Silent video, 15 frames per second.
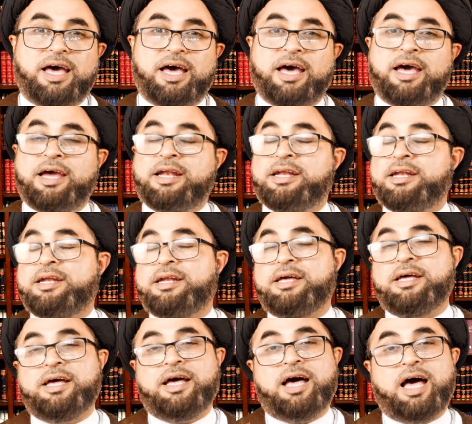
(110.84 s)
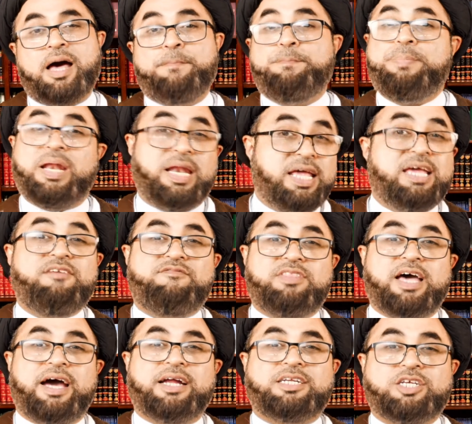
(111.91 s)
And I believe
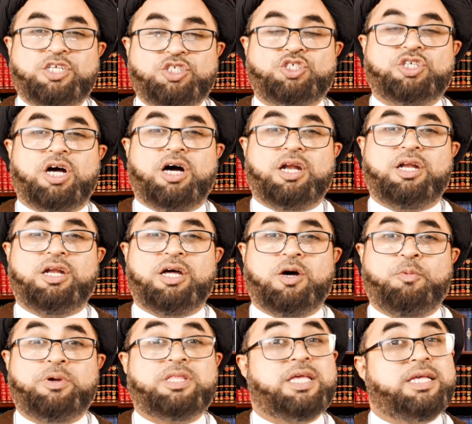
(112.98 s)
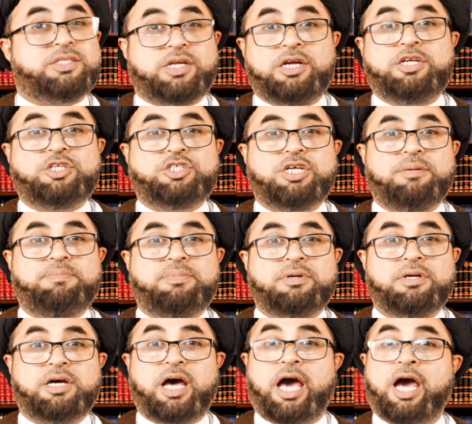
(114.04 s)
that, inshallah, with his leadership
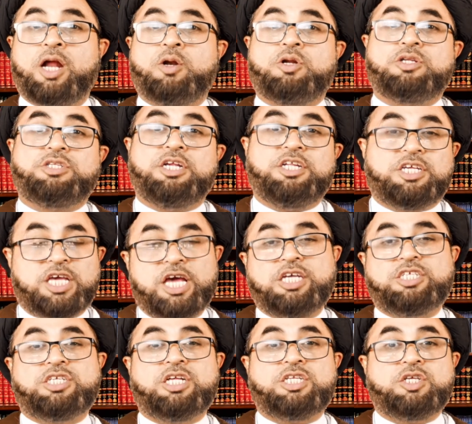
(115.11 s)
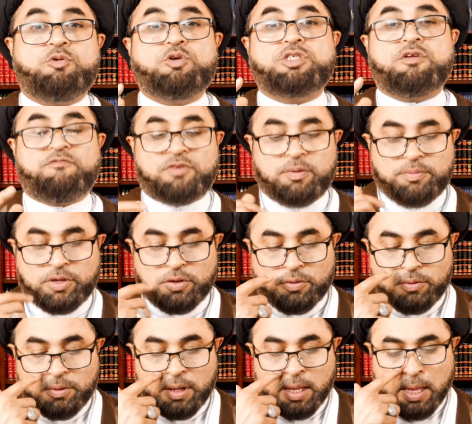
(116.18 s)
and dedication and devotion from
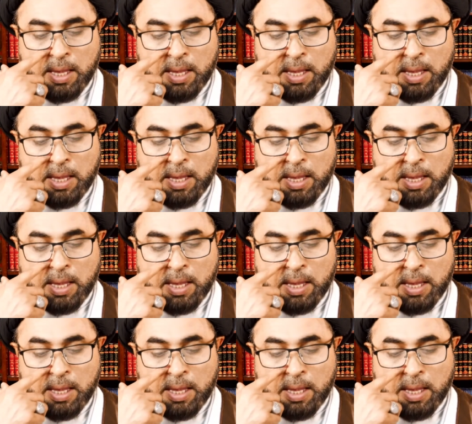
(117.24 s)
you,